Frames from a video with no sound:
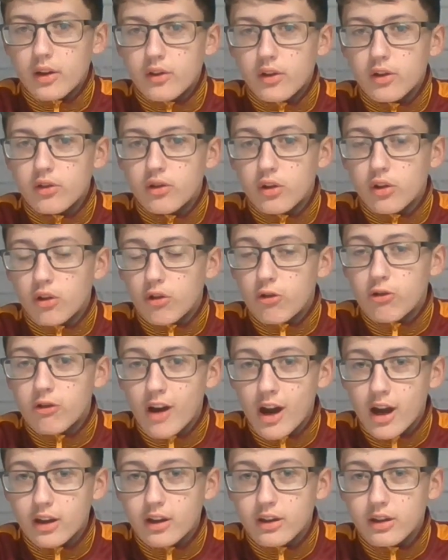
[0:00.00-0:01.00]
they crack
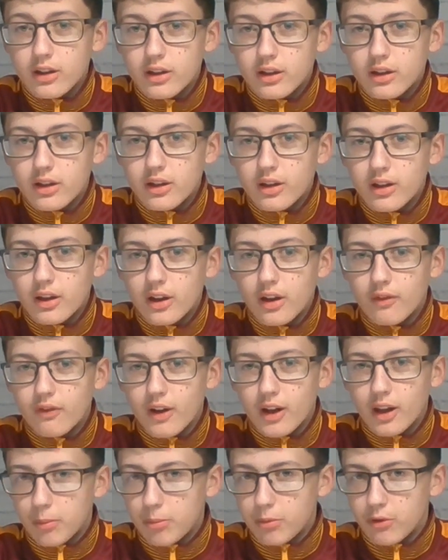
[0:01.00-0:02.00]
at Valley
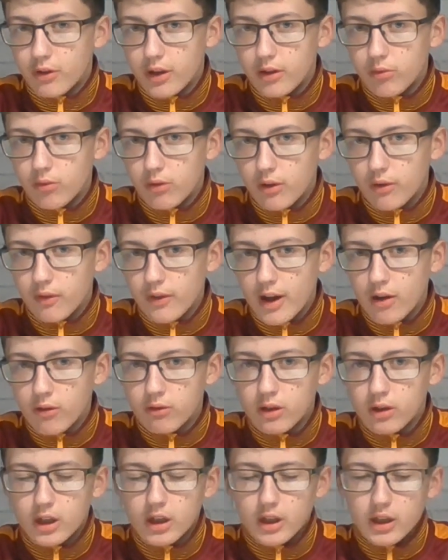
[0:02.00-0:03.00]
Parade with a foul
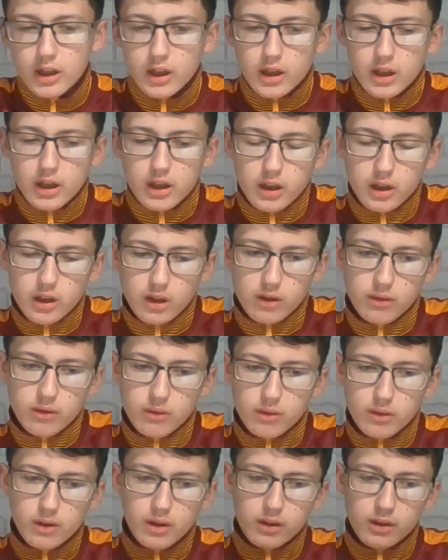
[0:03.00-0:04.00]

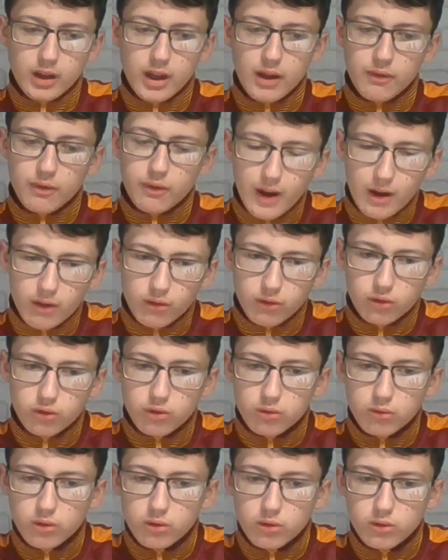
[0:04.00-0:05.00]
and give fouls to us,
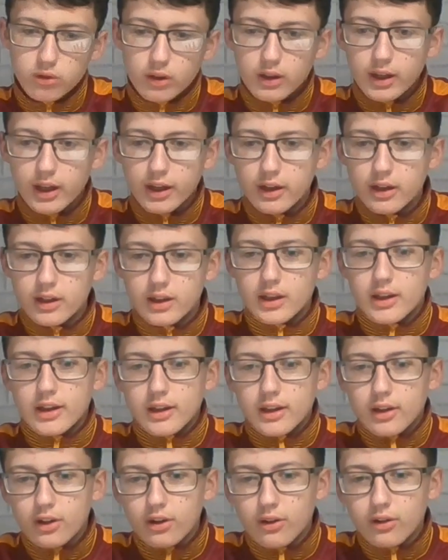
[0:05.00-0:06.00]
and then, you know,
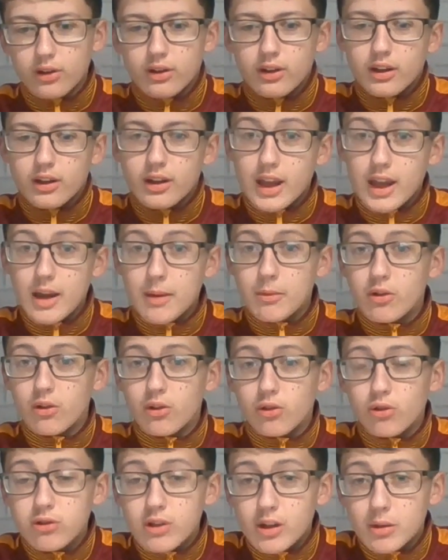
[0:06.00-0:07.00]
the game goes
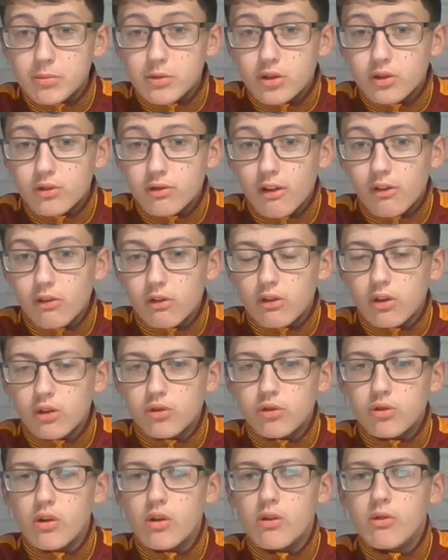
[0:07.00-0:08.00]
crap because they're out of control.
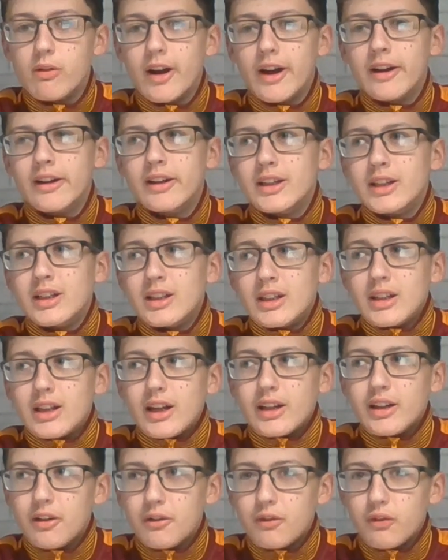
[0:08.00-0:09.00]
Where I did
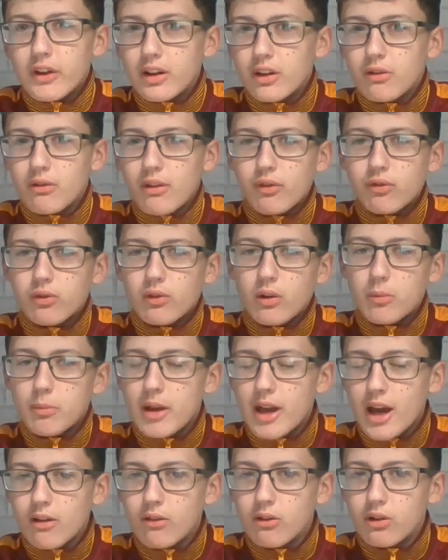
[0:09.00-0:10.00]
think the ref were a bit out of
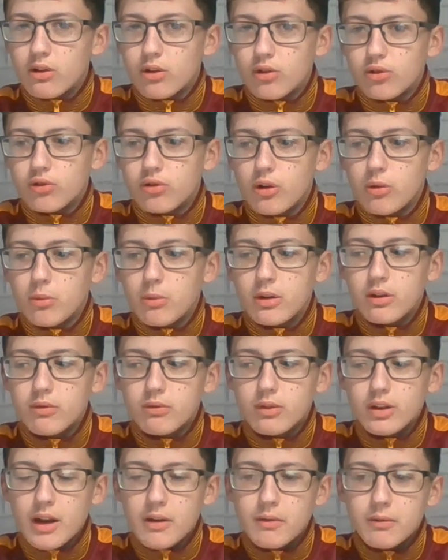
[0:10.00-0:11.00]
control, but then
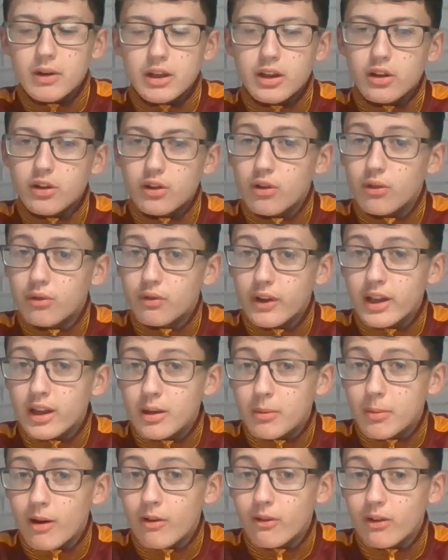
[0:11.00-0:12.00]
when you do think about
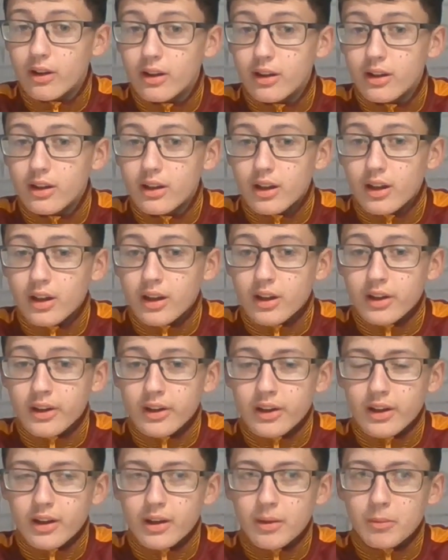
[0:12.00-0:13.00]
it,
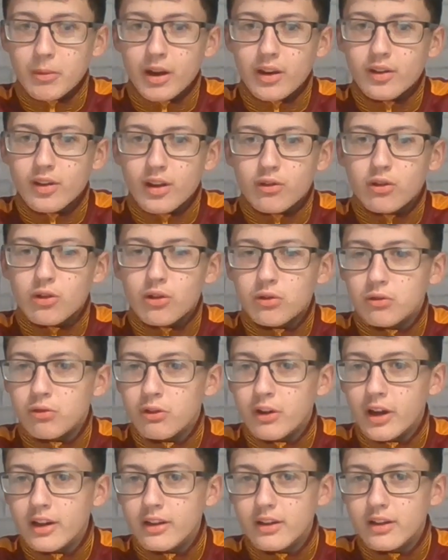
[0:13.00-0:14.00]
might sound contradicting.